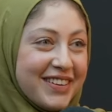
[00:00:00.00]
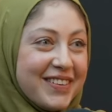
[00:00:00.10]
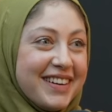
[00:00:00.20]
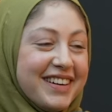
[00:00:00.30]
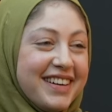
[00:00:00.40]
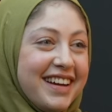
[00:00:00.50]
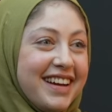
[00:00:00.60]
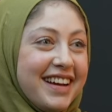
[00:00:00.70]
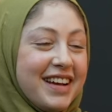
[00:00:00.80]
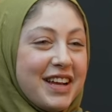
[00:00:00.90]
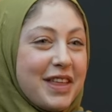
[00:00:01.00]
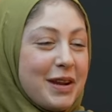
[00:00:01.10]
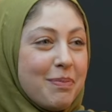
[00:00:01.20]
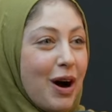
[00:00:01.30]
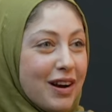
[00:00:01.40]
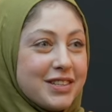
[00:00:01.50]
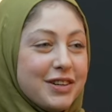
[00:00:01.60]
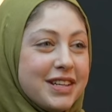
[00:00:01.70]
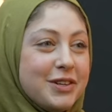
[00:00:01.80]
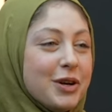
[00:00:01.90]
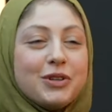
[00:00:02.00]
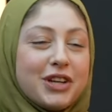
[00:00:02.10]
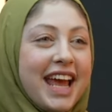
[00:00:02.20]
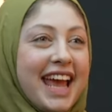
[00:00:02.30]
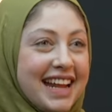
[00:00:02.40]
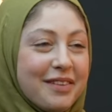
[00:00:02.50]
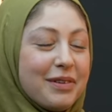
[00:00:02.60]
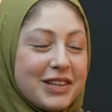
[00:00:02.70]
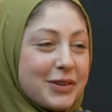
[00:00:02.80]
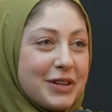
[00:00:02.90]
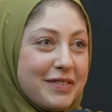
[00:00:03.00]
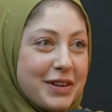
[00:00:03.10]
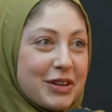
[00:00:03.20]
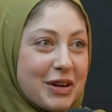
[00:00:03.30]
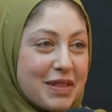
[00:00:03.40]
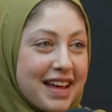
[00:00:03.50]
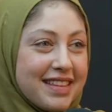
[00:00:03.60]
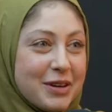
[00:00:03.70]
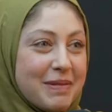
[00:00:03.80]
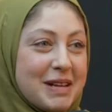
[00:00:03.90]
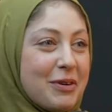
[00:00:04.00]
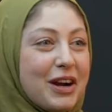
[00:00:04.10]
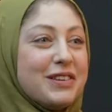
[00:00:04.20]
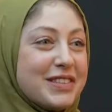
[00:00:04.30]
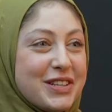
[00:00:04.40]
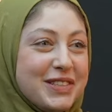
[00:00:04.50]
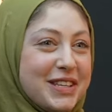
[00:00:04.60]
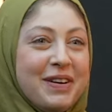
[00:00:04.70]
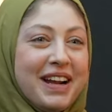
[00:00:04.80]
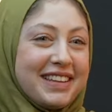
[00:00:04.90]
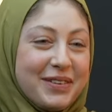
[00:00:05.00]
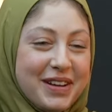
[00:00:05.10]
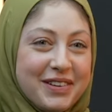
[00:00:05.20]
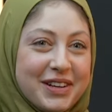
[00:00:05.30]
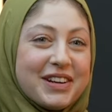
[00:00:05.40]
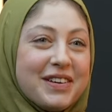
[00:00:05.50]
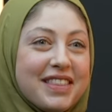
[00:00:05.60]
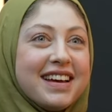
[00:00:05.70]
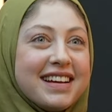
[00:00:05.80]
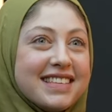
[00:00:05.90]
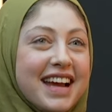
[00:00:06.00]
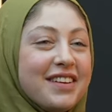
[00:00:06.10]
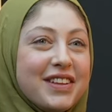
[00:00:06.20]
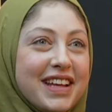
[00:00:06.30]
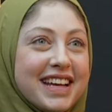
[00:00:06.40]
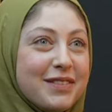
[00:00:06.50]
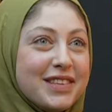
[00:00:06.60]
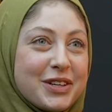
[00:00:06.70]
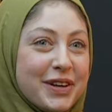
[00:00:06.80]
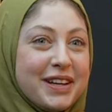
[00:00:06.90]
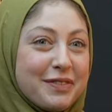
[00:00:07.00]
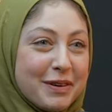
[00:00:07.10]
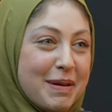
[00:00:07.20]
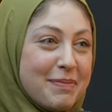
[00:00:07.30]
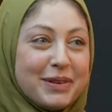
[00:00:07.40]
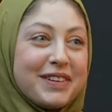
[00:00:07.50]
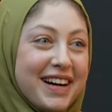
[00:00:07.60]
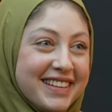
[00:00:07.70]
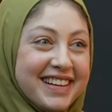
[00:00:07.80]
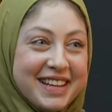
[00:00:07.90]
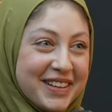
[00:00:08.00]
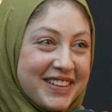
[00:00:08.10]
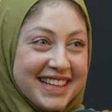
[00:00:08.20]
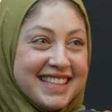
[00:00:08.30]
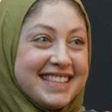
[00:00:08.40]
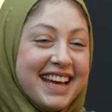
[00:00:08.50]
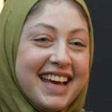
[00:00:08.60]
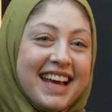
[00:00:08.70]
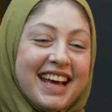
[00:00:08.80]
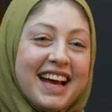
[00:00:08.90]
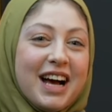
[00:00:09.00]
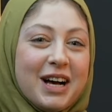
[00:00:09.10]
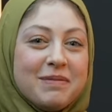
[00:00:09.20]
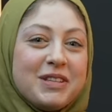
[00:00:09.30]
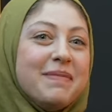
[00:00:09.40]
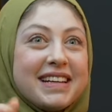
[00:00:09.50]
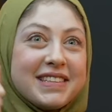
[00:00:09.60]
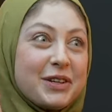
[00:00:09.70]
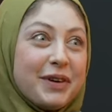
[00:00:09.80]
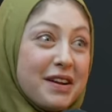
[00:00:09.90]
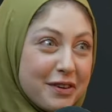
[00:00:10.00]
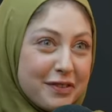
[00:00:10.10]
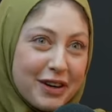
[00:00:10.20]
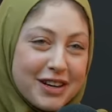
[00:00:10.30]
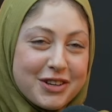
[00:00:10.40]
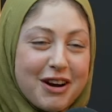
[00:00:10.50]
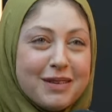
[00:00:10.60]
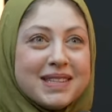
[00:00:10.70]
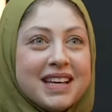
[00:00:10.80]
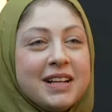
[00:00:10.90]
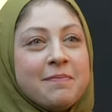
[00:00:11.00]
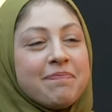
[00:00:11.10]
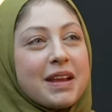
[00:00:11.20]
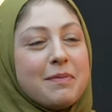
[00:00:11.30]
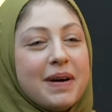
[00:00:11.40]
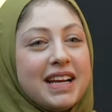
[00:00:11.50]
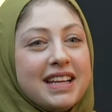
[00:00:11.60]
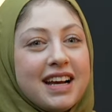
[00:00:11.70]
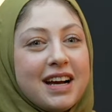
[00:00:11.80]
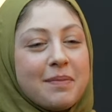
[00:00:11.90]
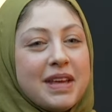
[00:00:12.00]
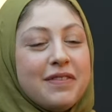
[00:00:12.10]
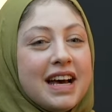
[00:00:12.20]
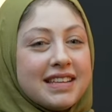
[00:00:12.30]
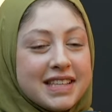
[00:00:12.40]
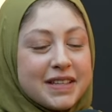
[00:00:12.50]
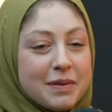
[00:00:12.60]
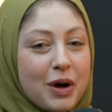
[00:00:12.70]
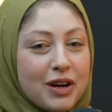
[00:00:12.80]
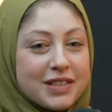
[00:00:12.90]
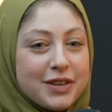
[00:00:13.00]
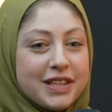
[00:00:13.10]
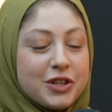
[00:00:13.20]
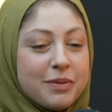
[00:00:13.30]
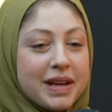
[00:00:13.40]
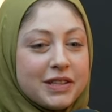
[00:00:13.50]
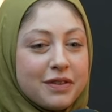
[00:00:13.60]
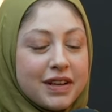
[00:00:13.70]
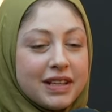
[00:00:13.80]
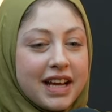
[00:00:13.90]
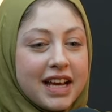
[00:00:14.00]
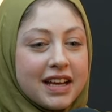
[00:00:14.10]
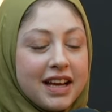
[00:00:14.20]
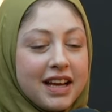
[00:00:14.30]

or mm-hmm. that imposter syndrome, which I hate. I really don't even agree with that term anymore. I used to use it, I don't even agree with it because I feel like it was created for people of color and immigrants um, to make us grateful for our jobs. But um, even that sense of imposter syndrome makes you feel like